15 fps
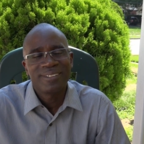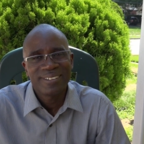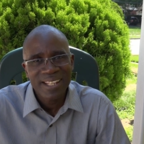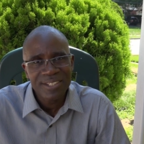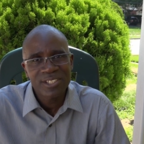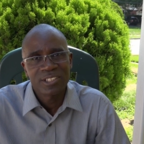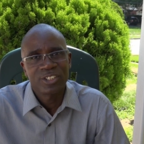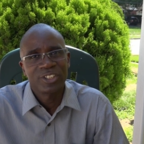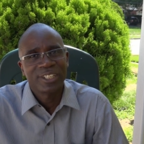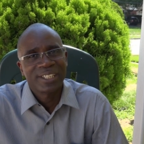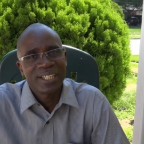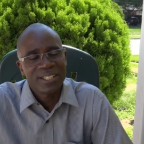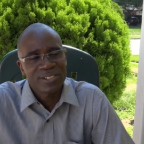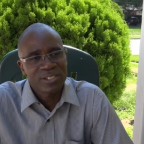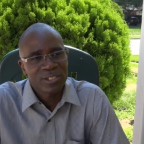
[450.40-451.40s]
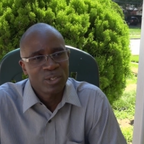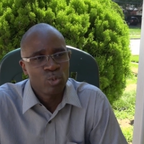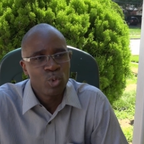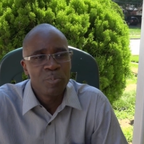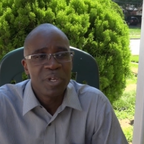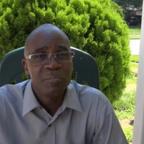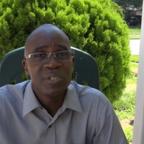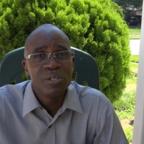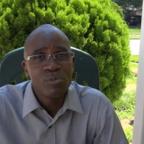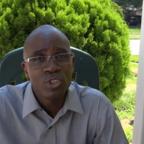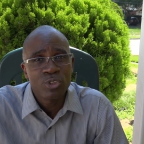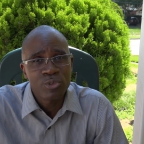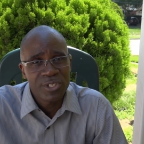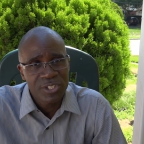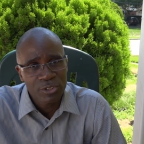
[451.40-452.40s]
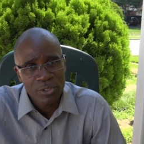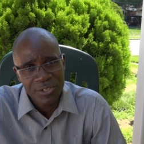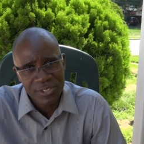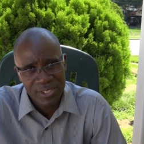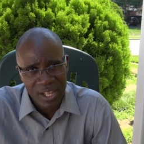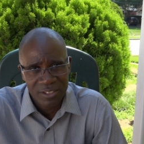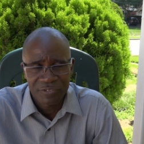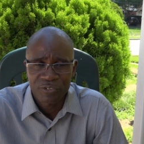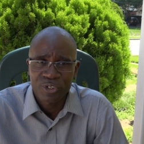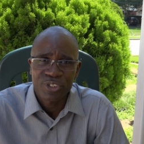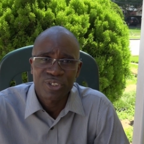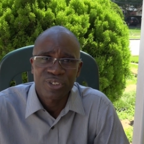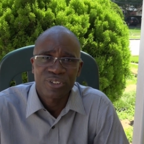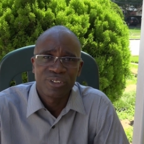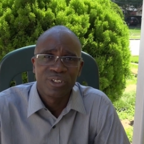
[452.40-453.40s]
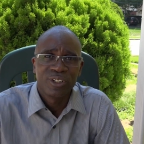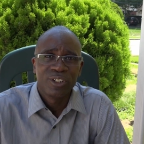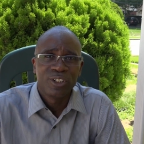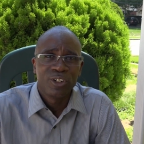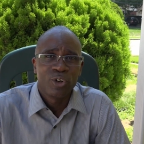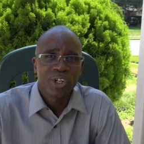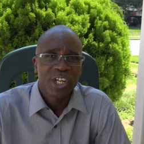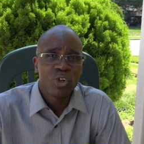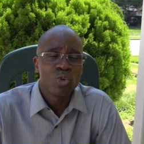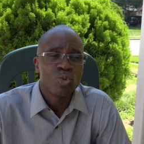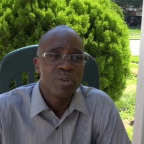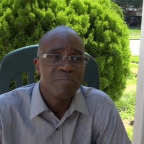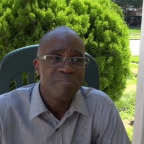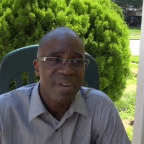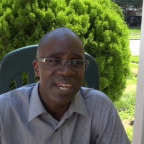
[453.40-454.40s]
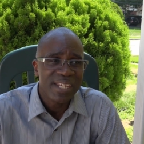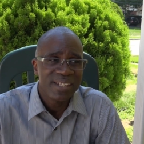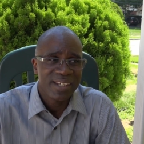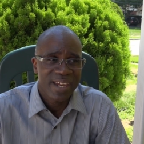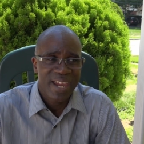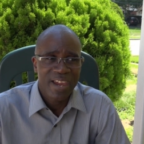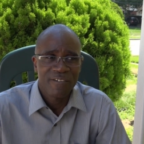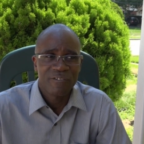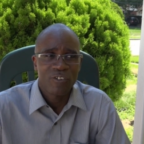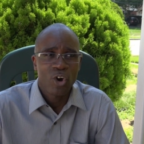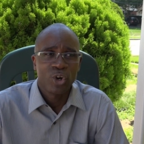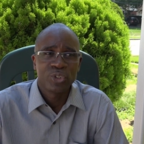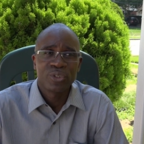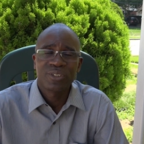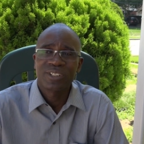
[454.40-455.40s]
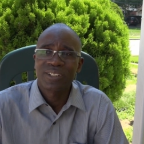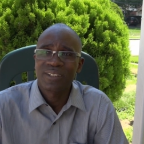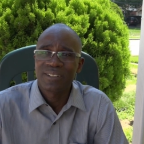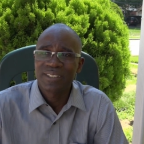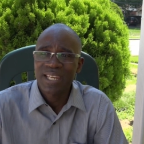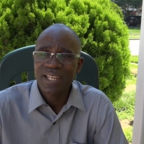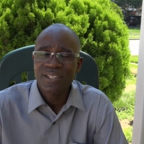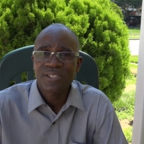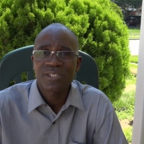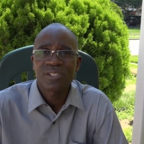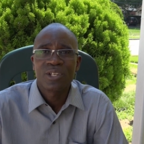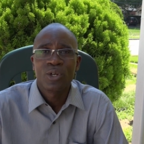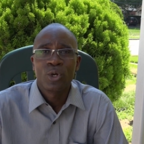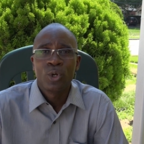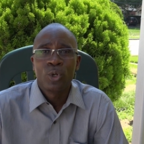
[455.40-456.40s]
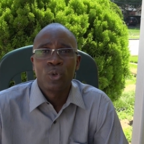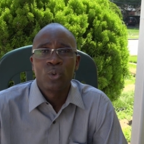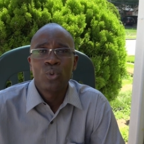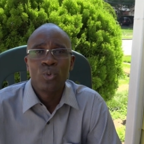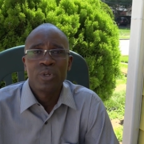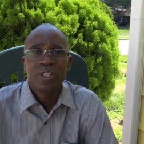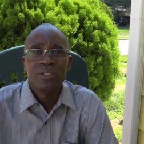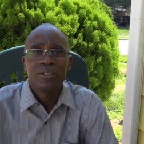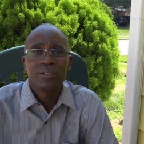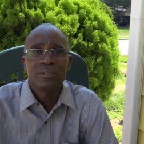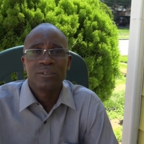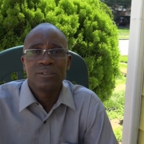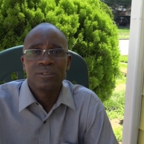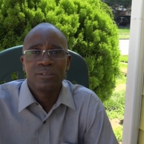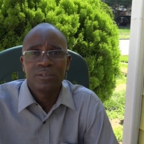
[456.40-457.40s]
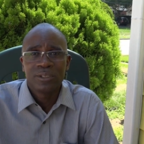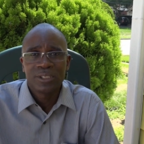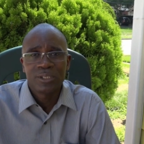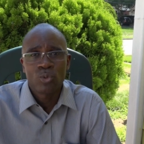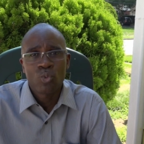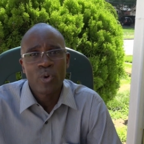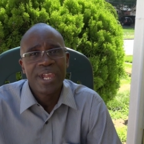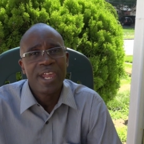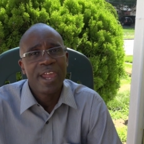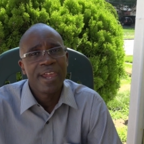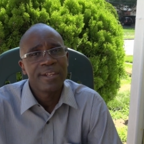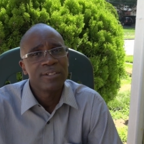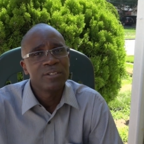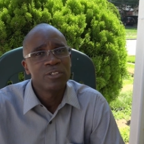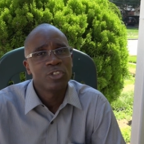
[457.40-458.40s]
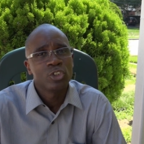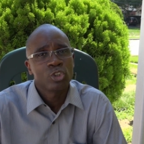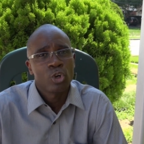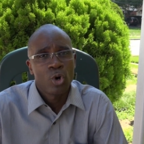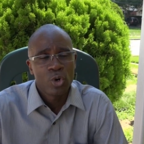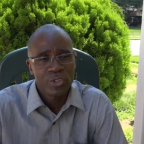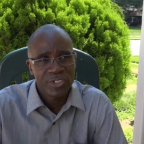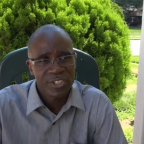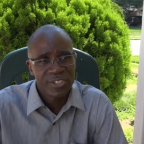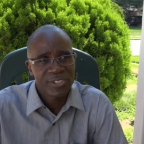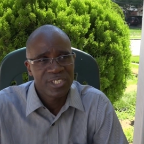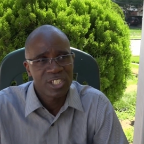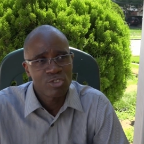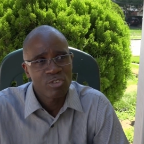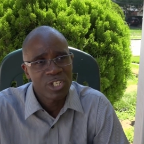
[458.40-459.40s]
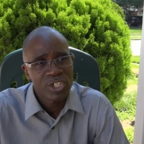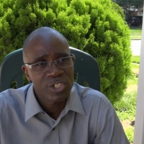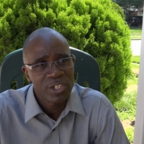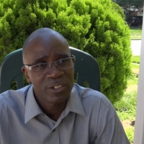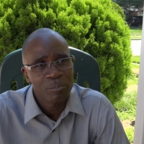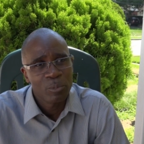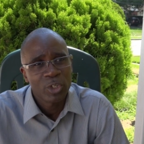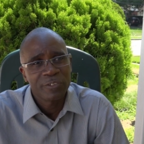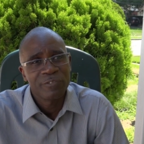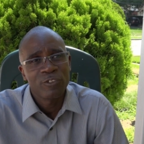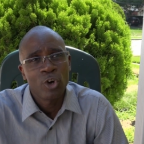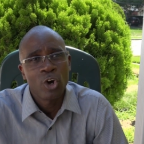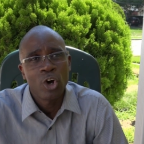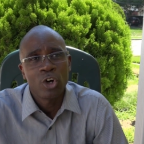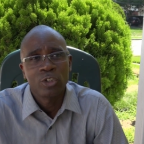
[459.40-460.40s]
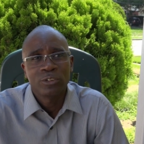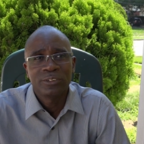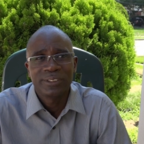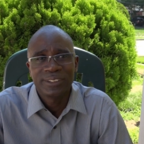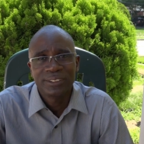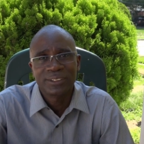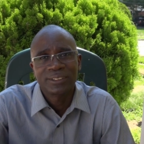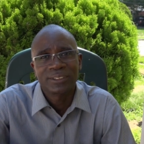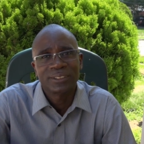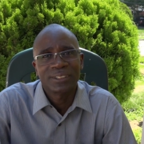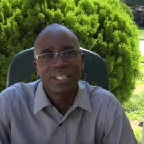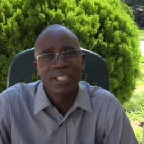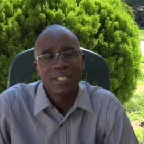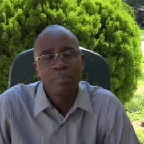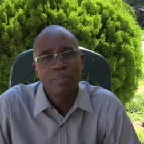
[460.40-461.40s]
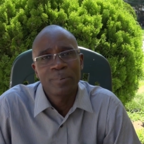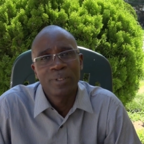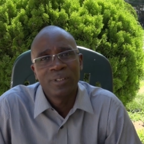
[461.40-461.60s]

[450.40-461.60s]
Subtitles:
That's another case. We may be able to discuss that further. Okay, we may have other guests who will weigh in on this situation. But for this clip,